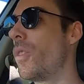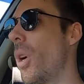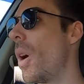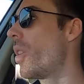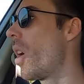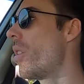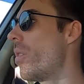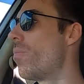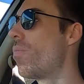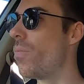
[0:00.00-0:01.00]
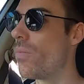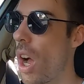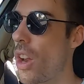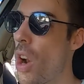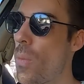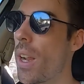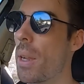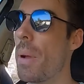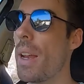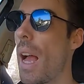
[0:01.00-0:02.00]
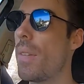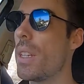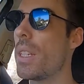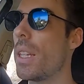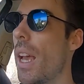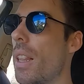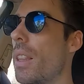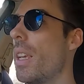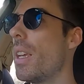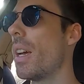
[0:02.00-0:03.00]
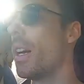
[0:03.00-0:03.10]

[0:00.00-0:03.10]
So I don't I don't recommend having to get the